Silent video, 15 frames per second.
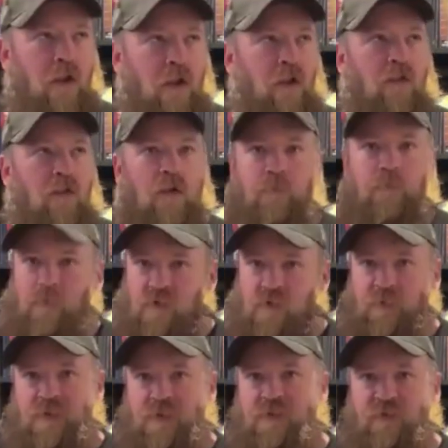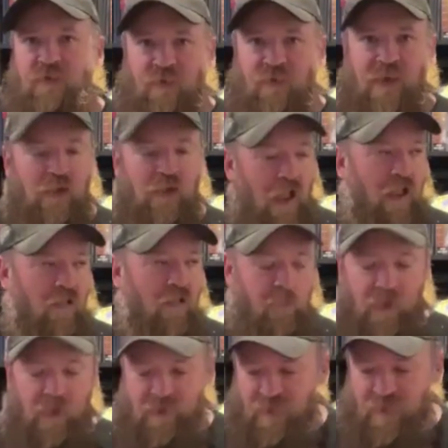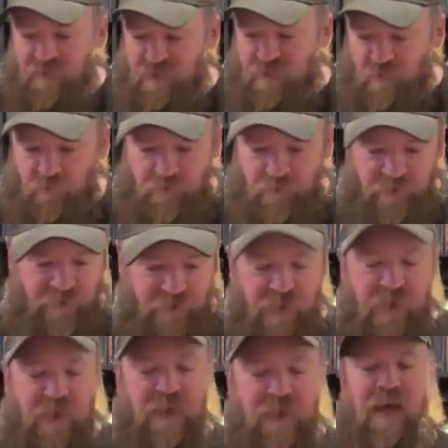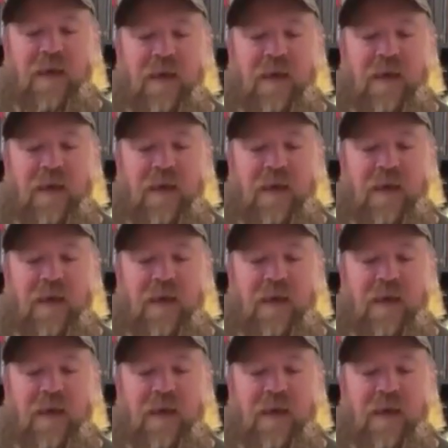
We're most places you can find your audio podcast, too. Today, I'm